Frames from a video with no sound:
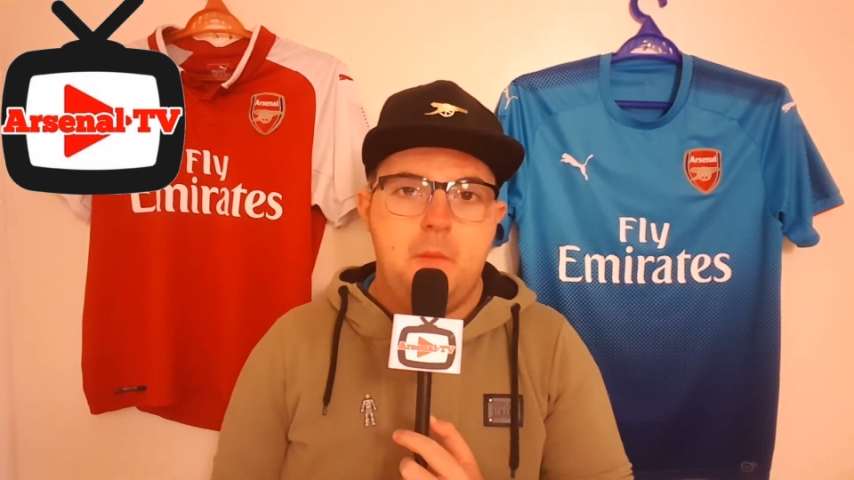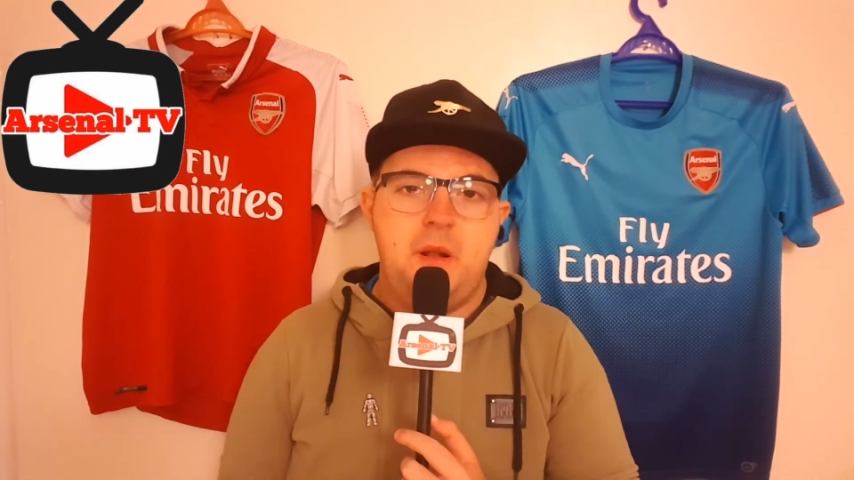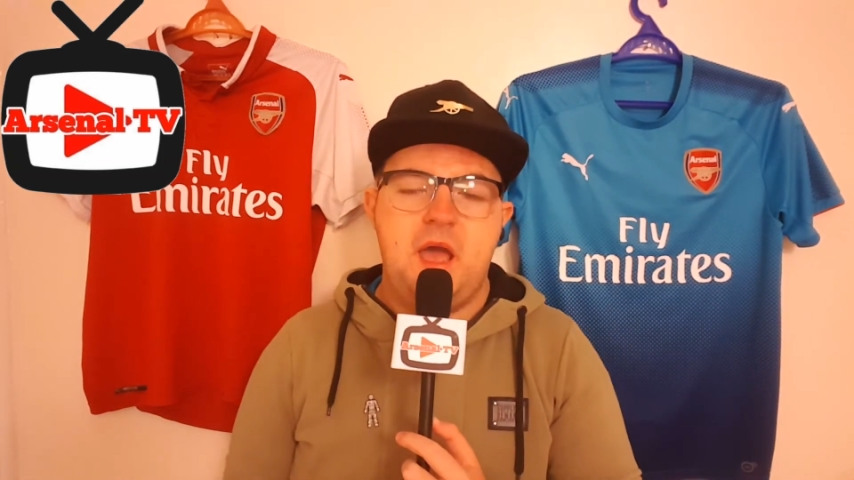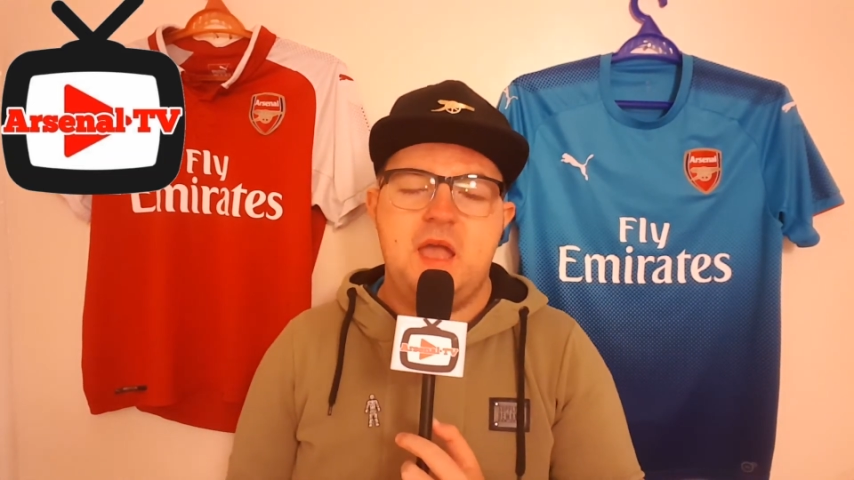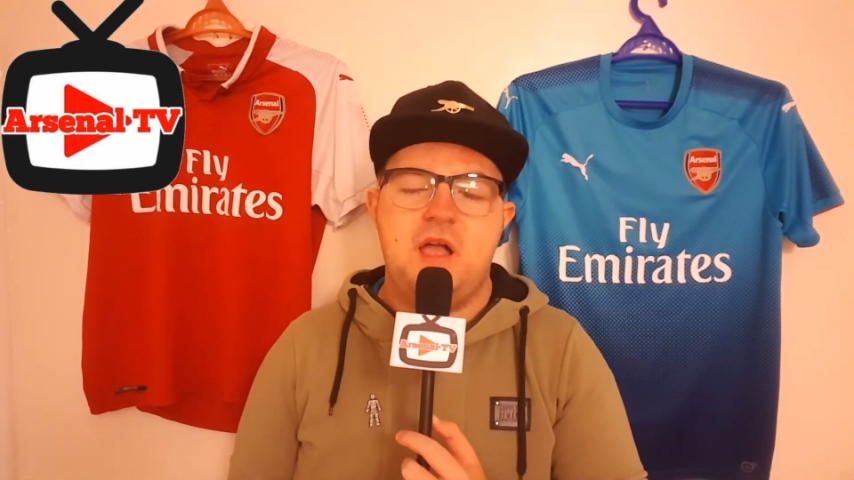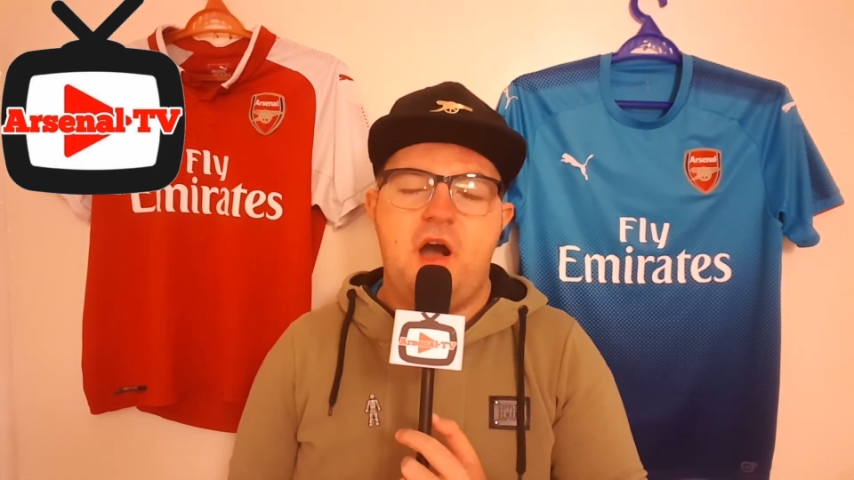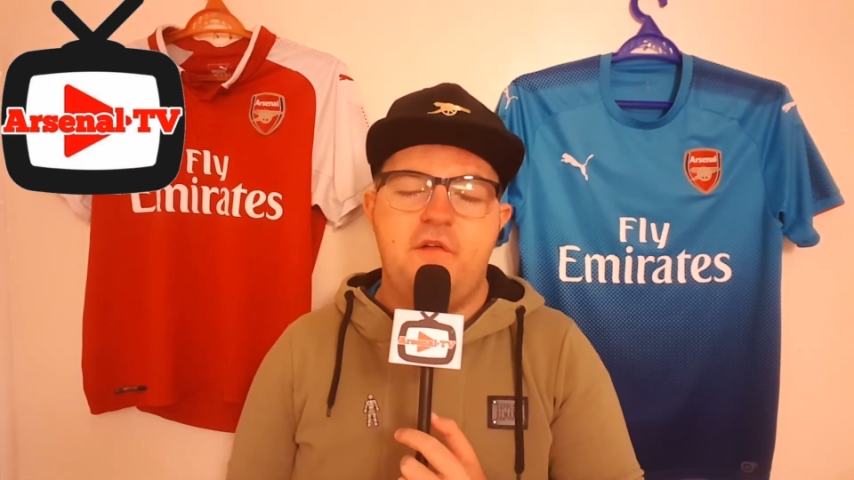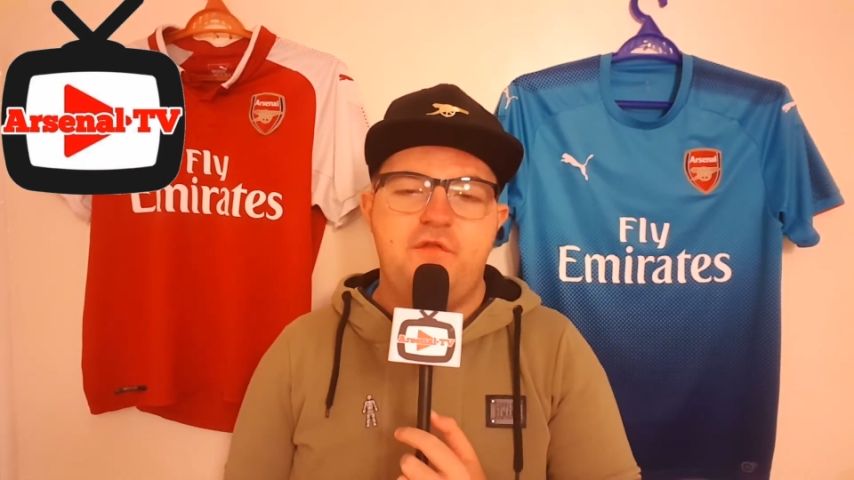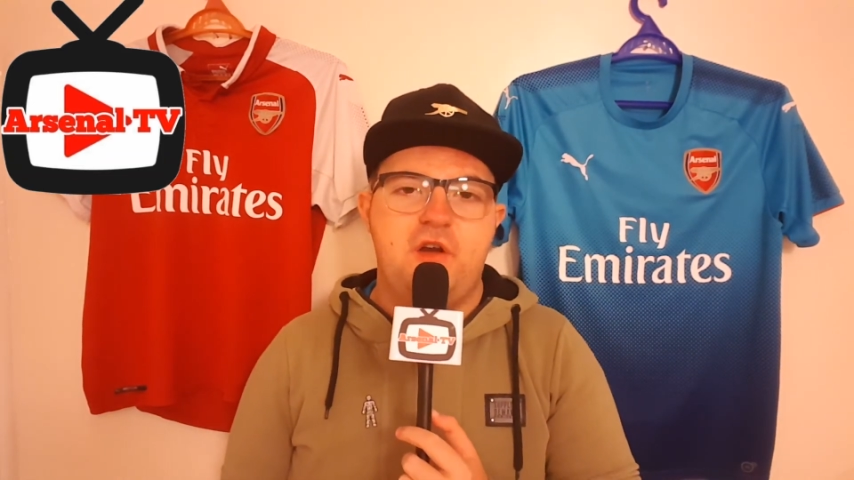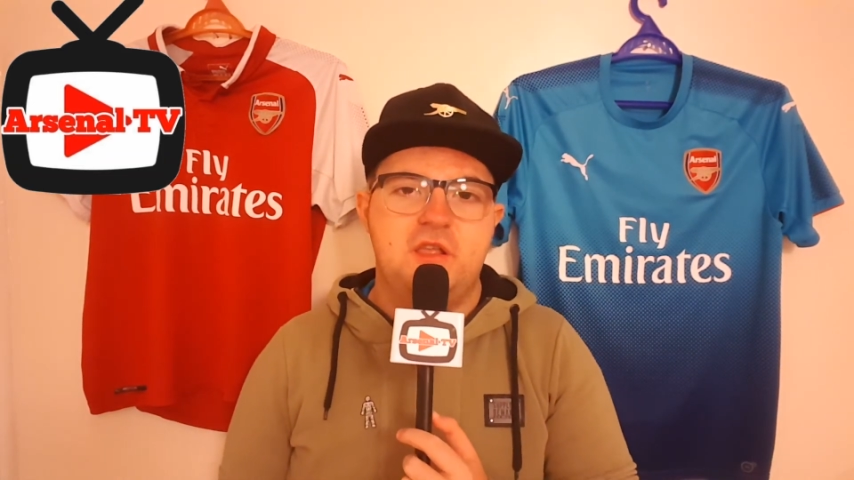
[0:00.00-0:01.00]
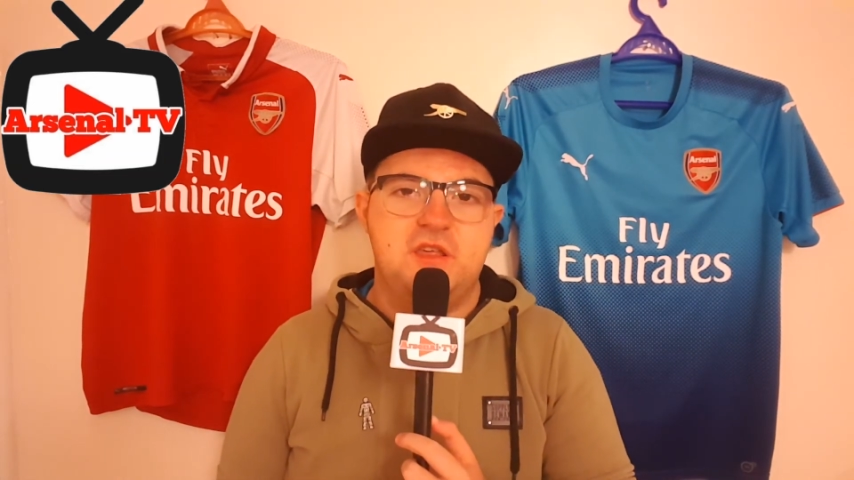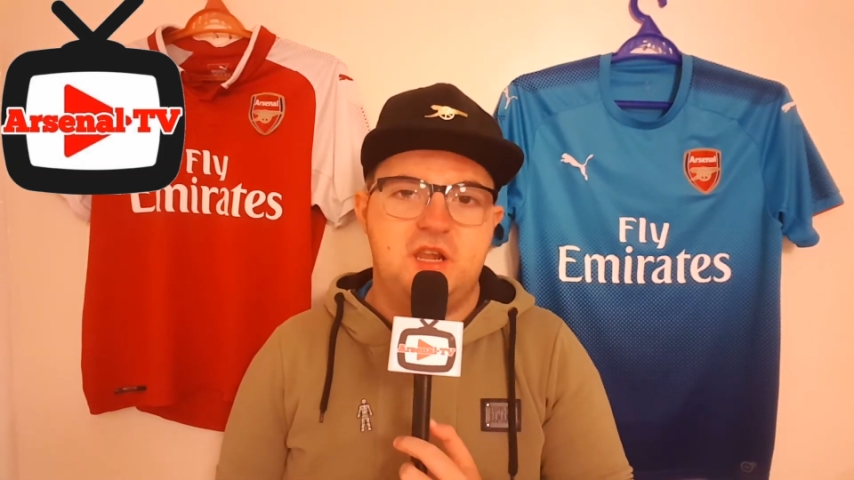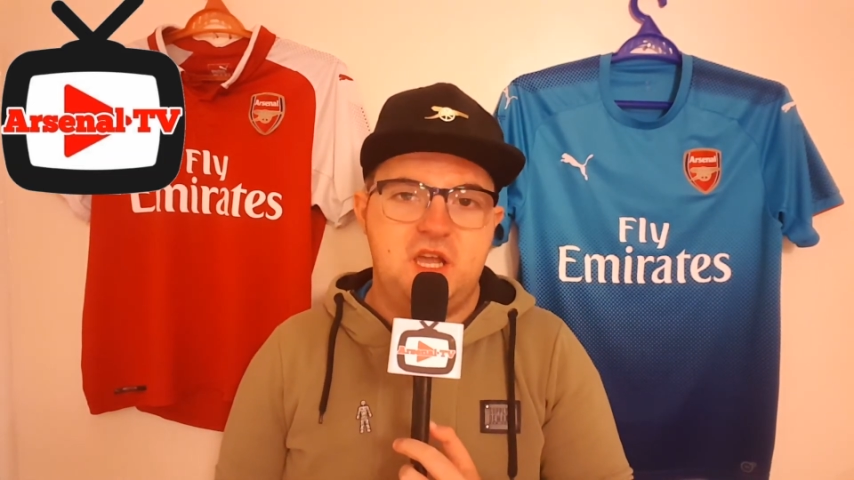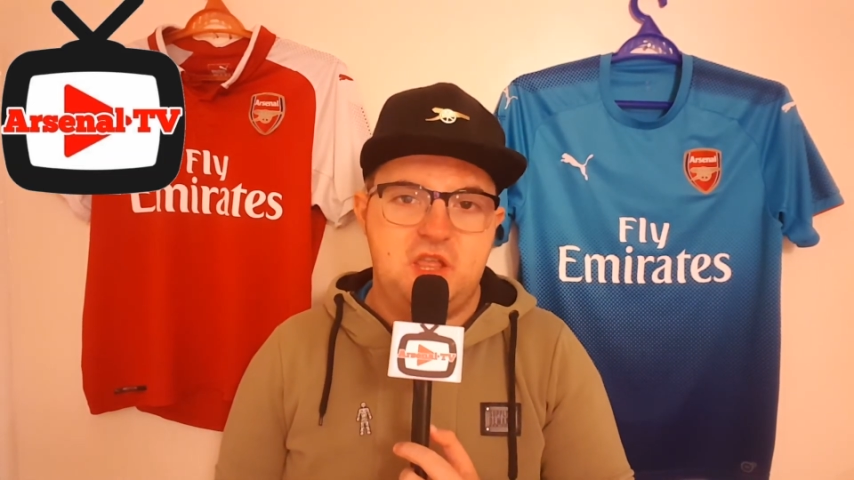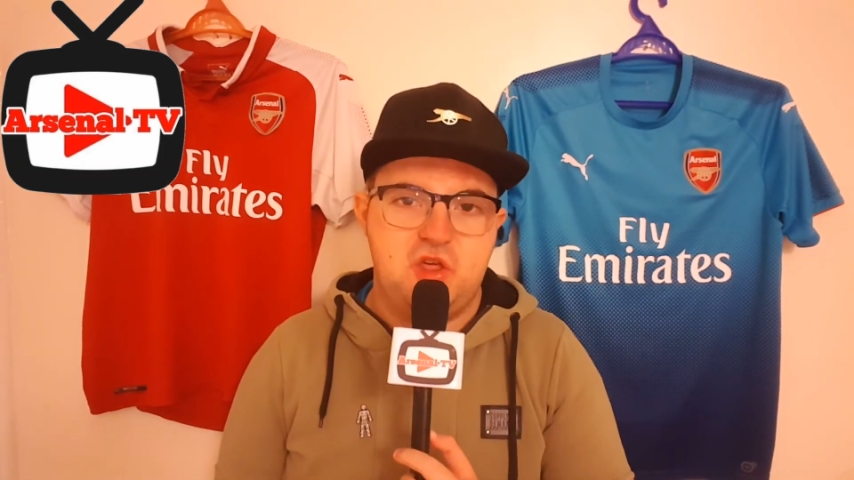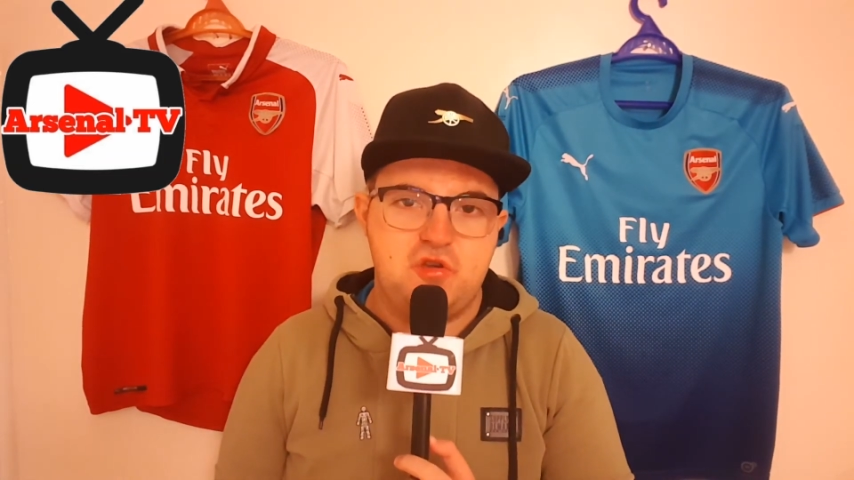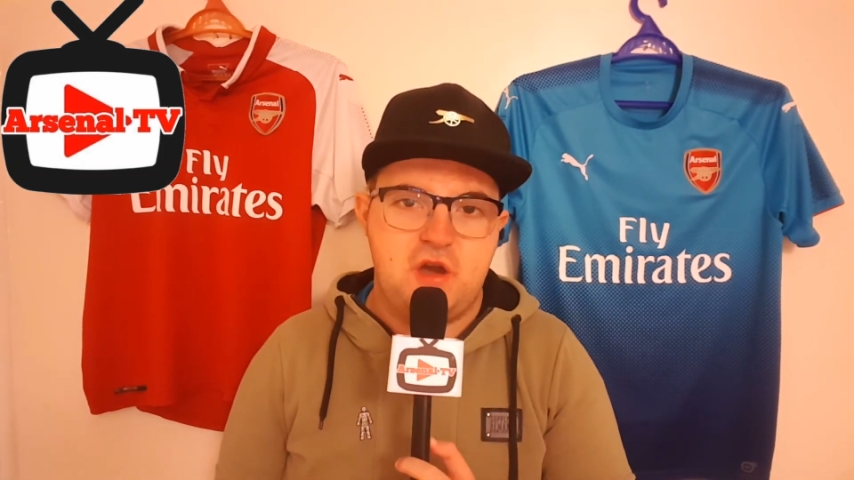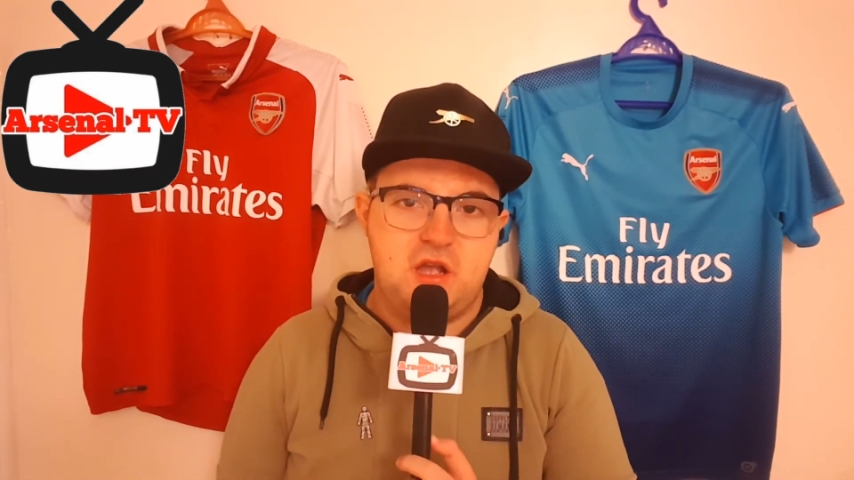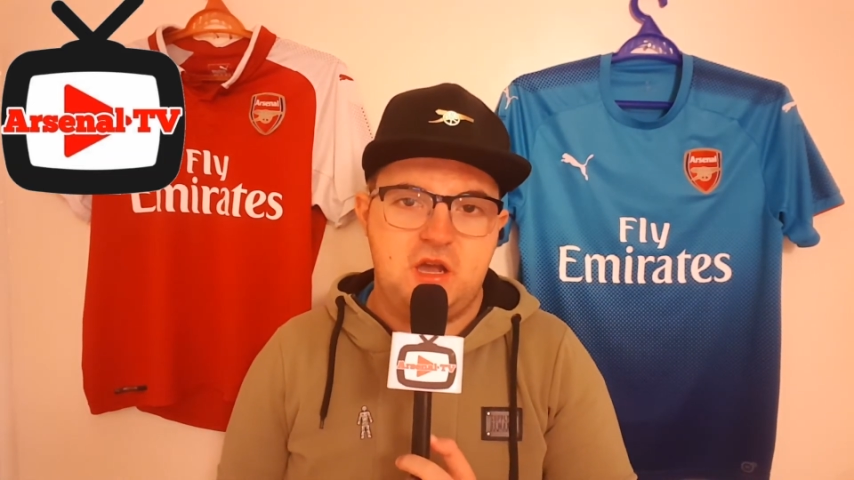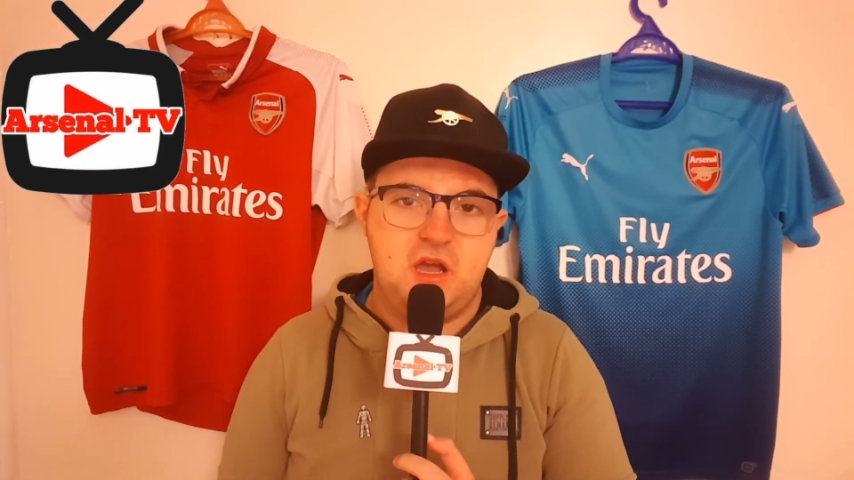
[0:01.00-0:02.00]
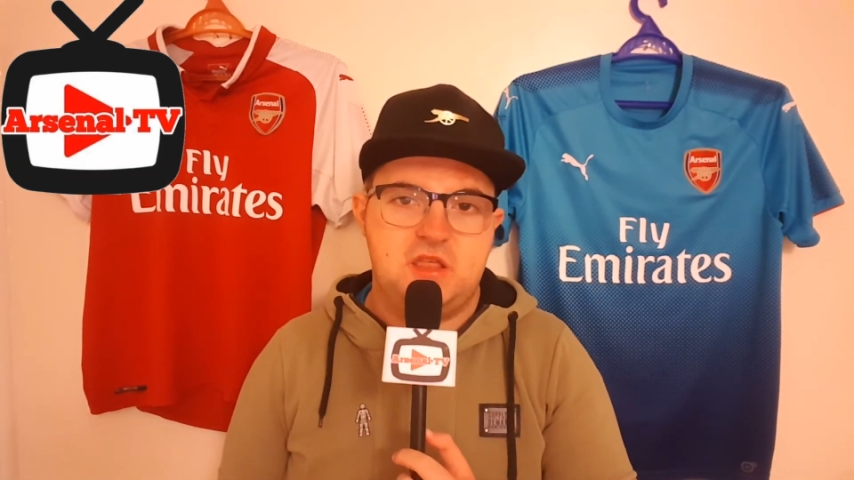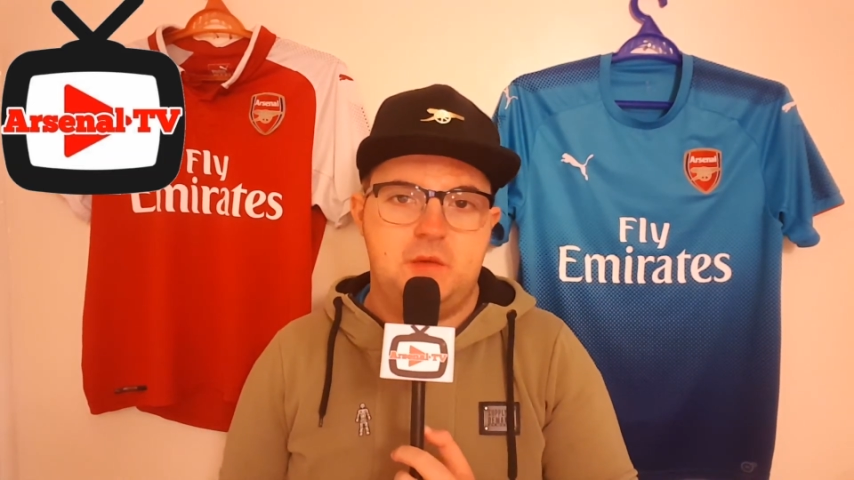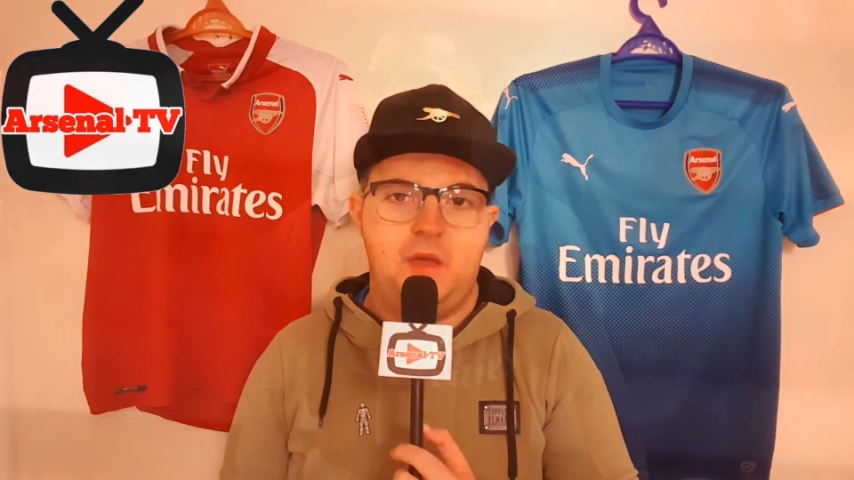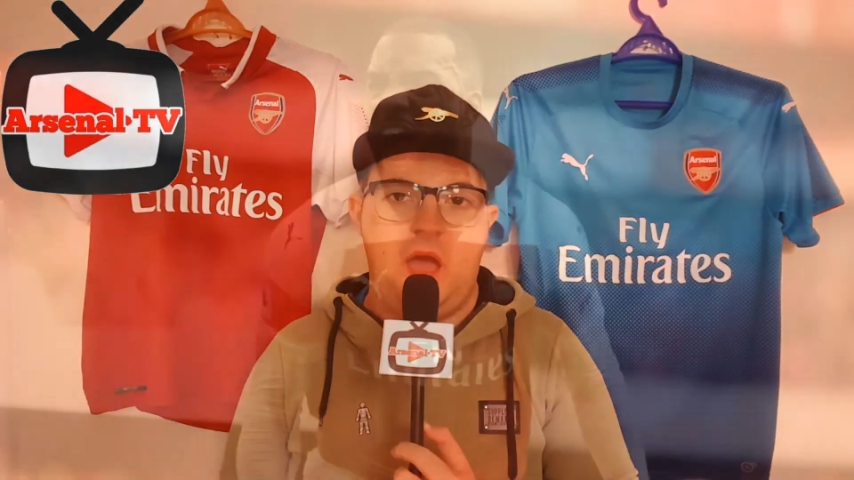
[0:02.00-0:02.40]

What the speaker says: Playing up front as a leading striker is going